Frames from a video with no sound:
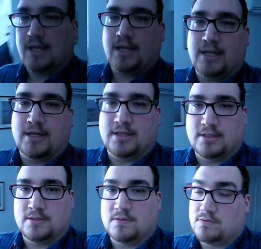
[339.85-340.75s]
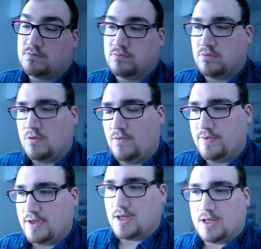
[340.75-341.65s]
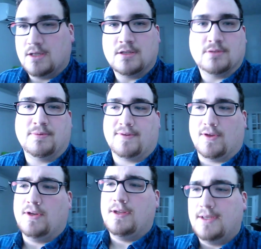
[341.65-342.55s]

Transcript: and hopefully it'll be good.